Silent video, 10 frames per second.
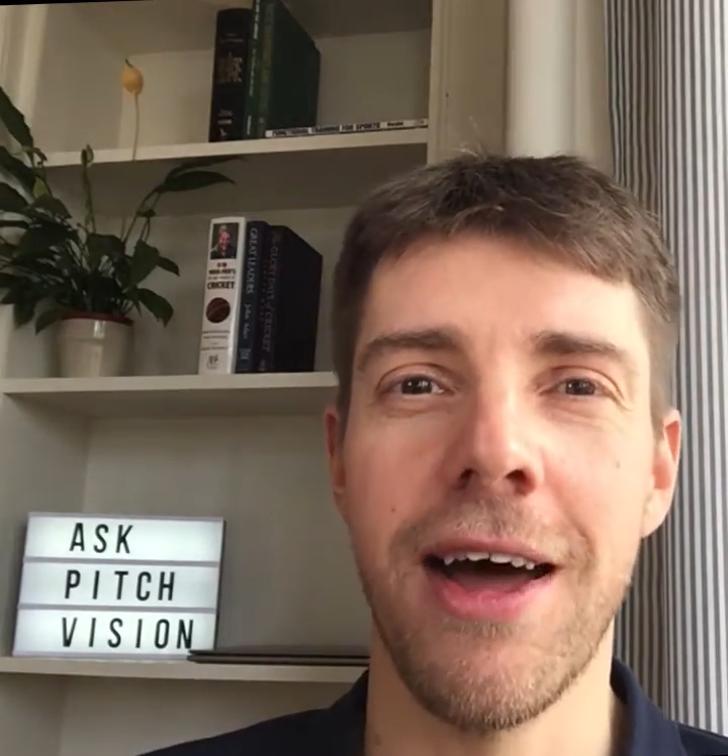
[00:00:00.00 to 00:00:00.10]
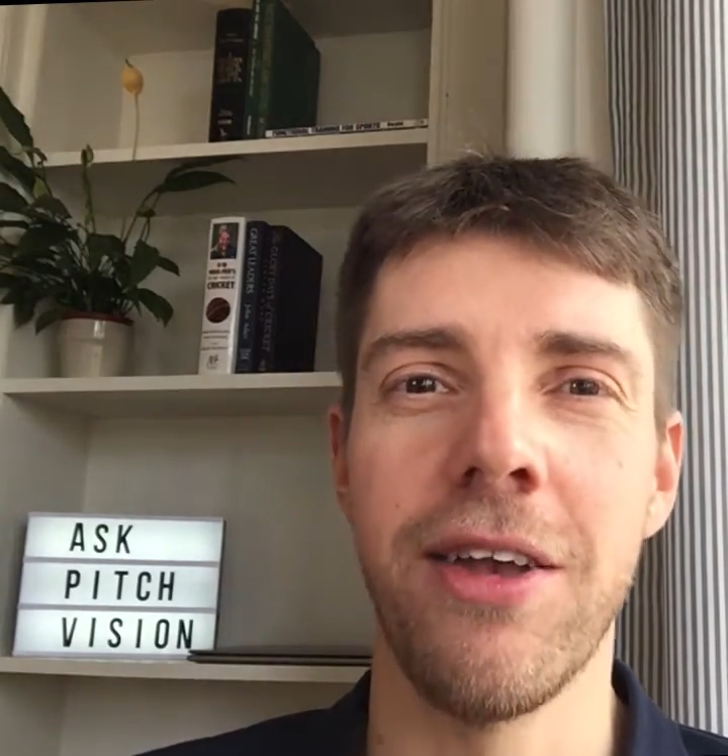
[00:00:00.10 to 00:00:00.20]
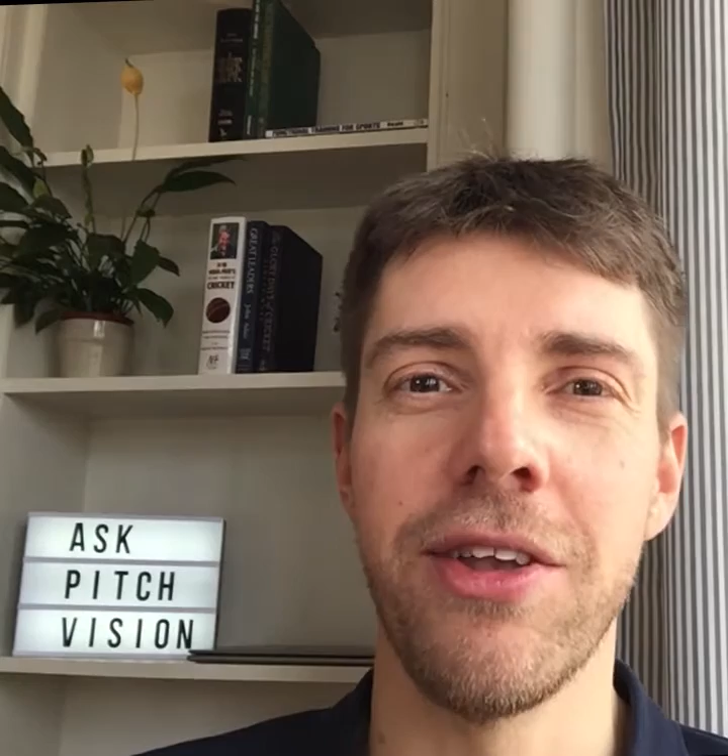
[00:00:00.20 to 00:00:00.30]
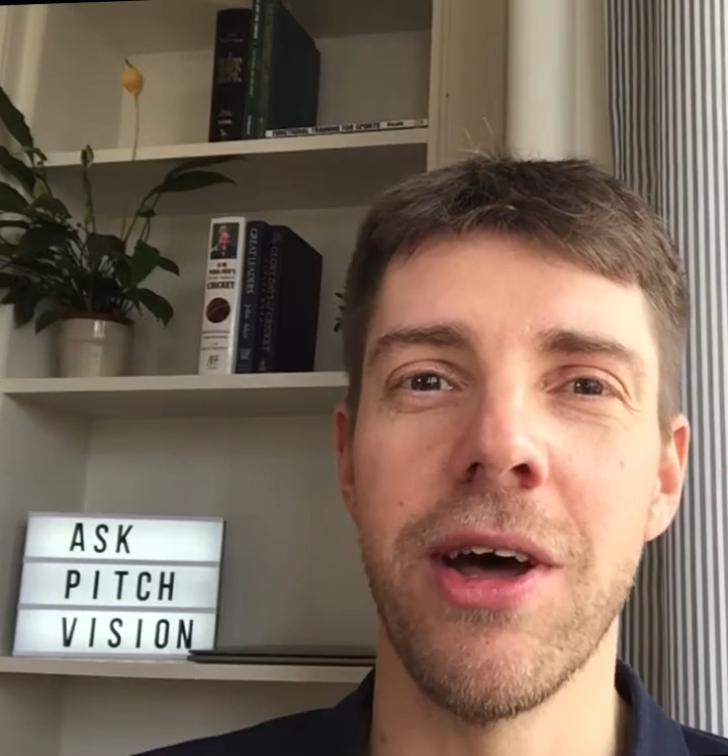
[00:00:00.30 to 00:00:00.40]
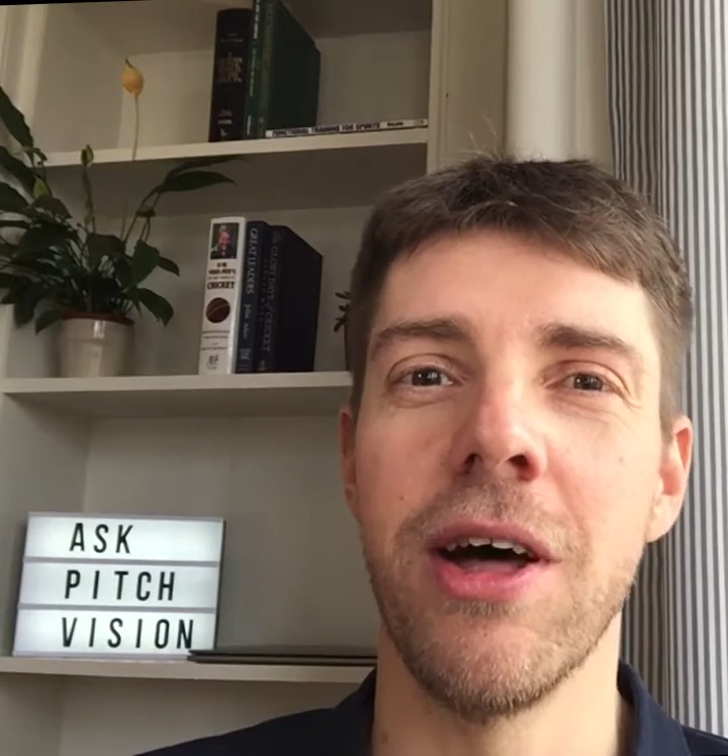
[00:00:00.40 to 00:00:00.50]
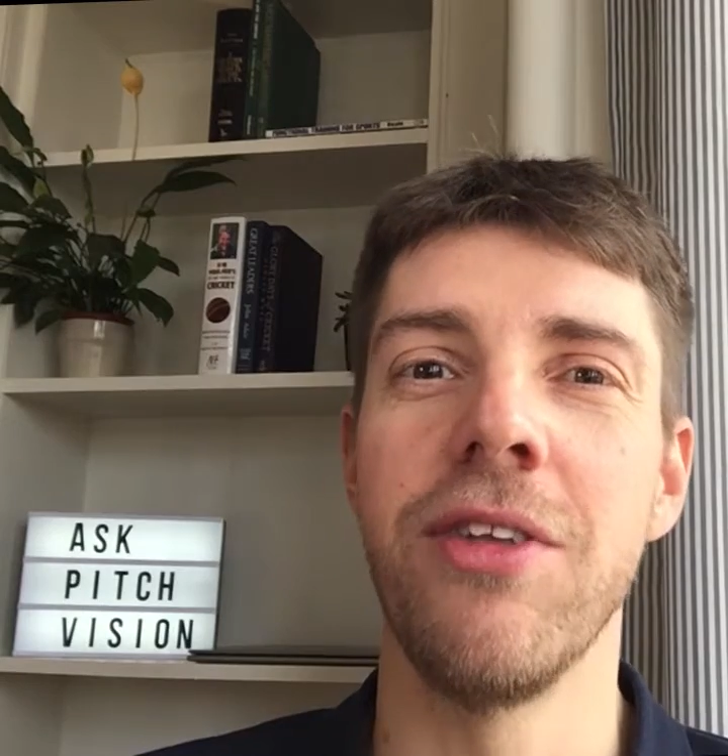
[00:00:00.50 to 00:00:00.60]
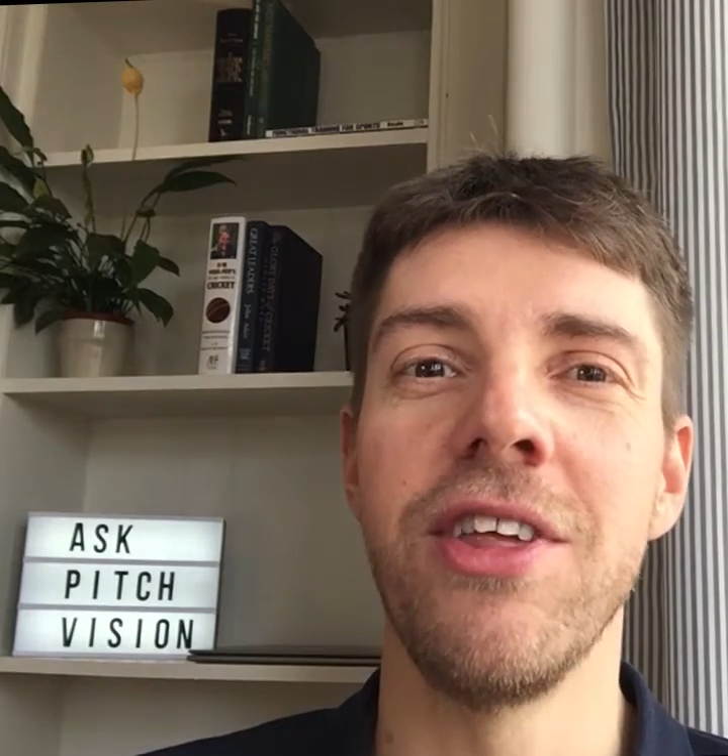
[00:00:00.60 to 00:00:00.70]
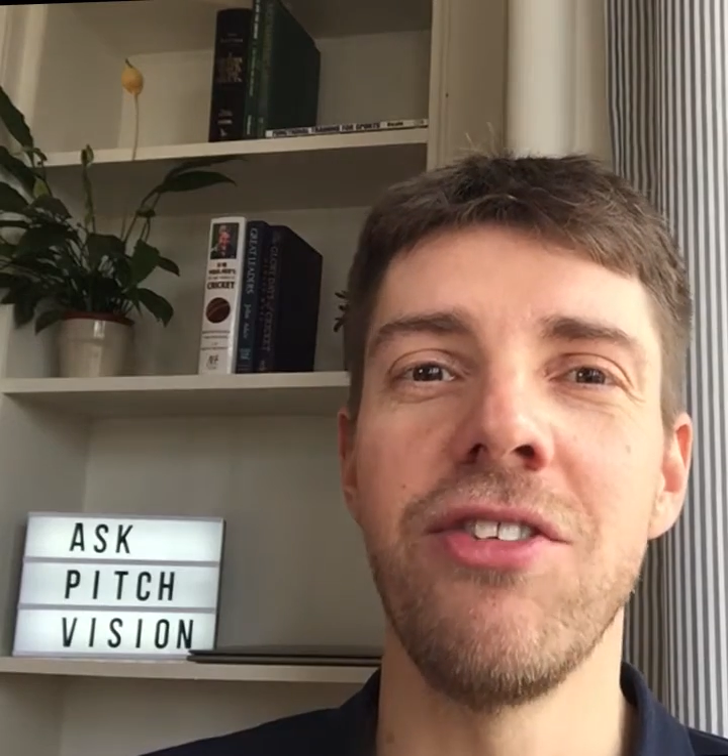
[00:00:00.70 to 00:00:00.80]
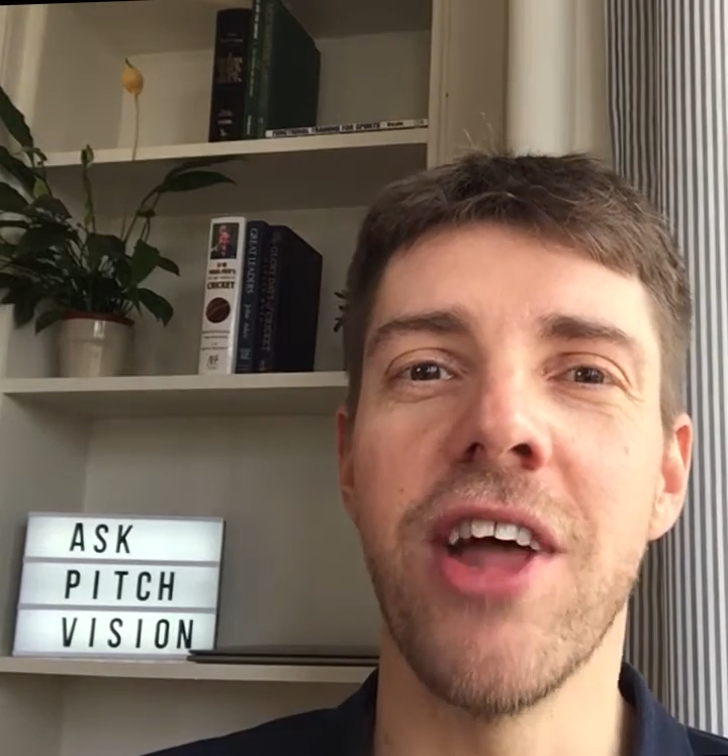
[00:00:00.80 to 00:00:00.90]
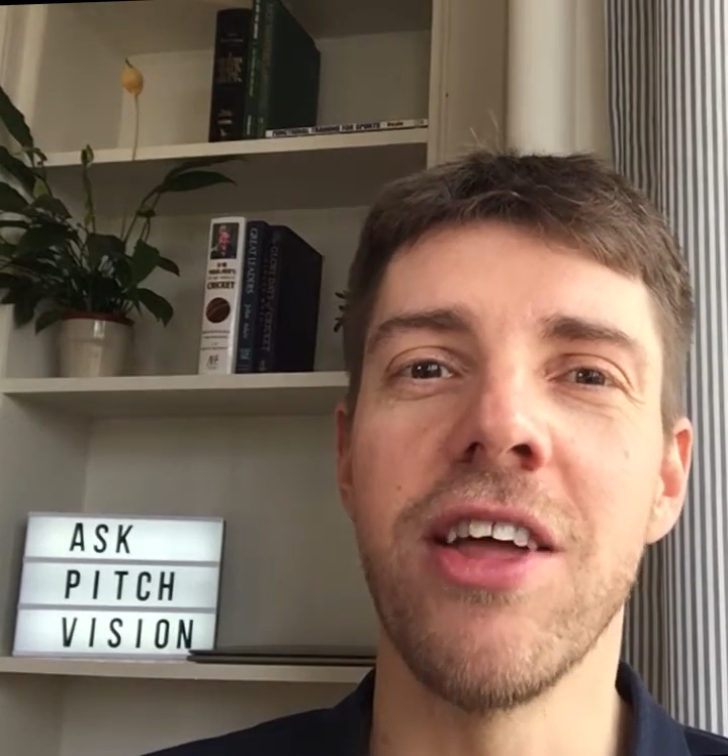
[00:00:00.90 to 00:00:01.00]
and
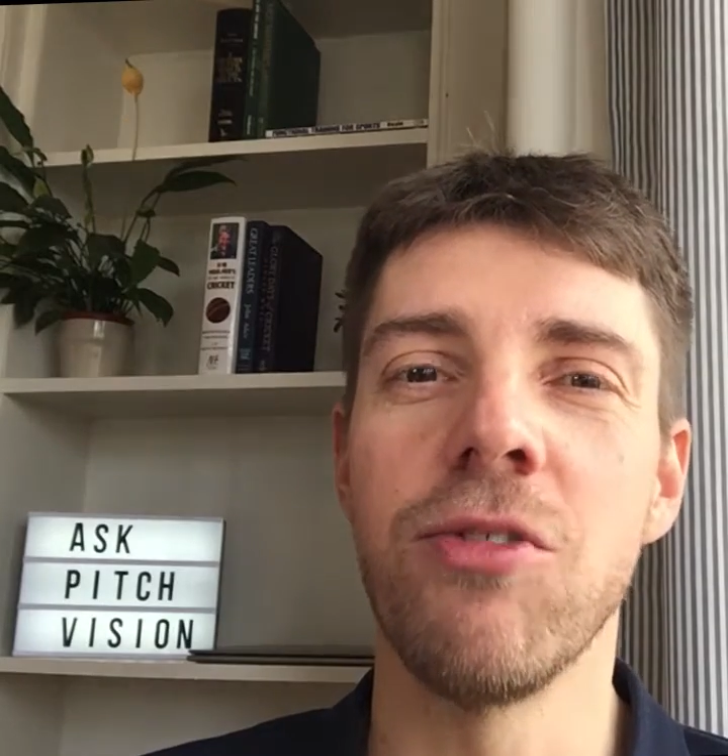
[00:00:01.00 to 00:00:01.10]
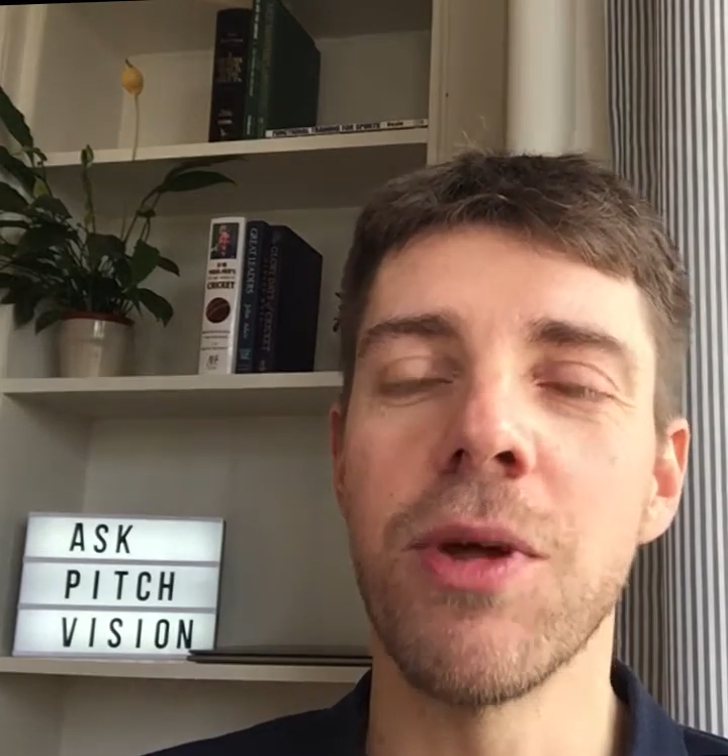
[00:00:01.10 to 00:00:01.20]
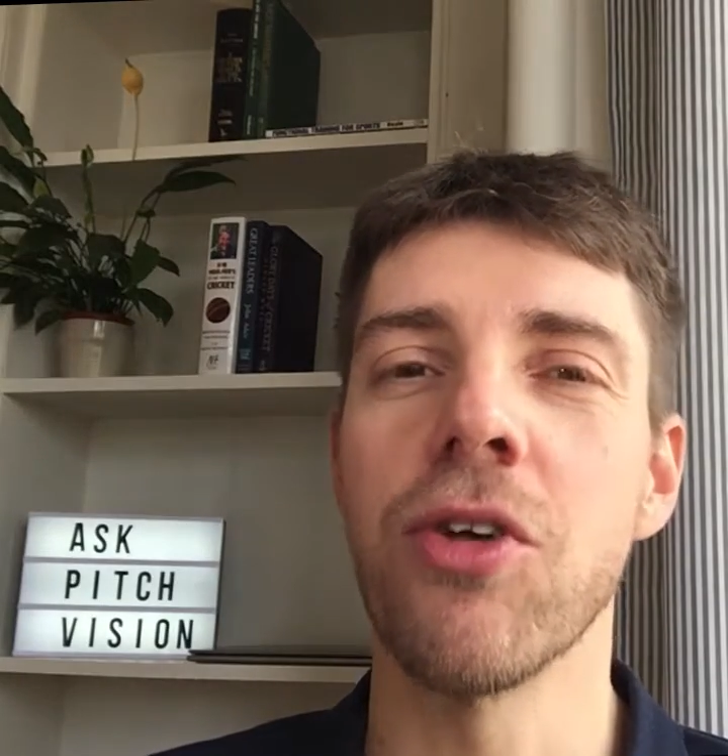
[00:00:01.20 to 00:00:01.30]
these days,